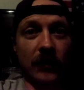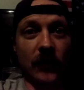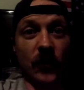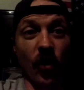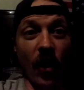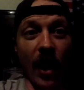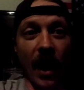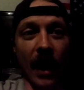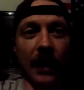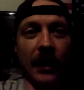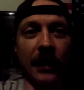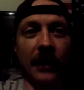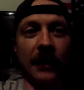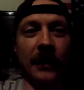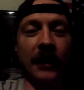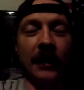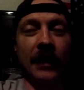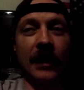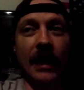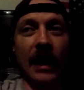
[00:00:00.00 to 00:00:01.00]
track.
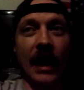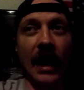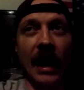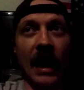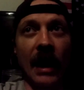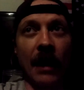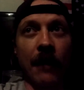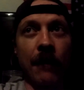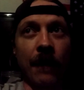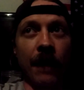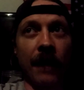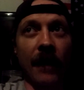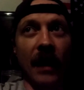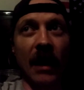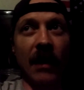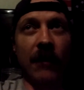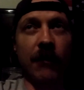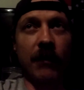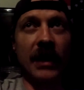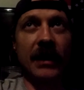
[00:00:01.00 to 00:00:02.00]

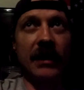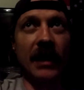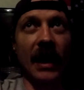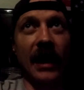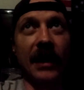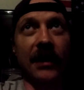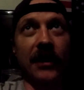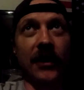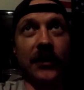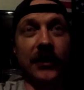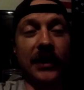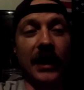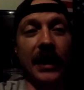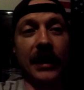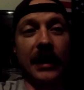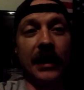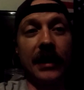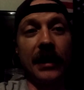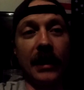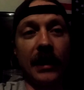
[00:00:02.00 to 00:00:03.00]
I've been diagnosed
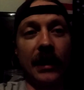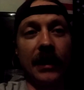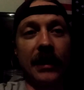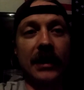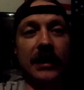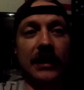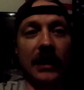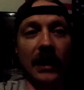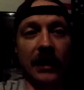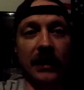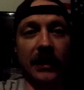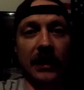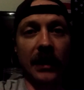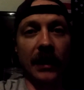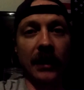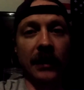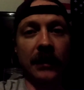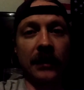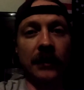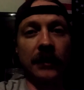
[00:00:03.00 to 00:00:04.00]
ADD,
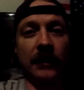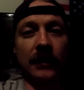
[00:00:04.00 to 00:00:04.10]
dyslexia,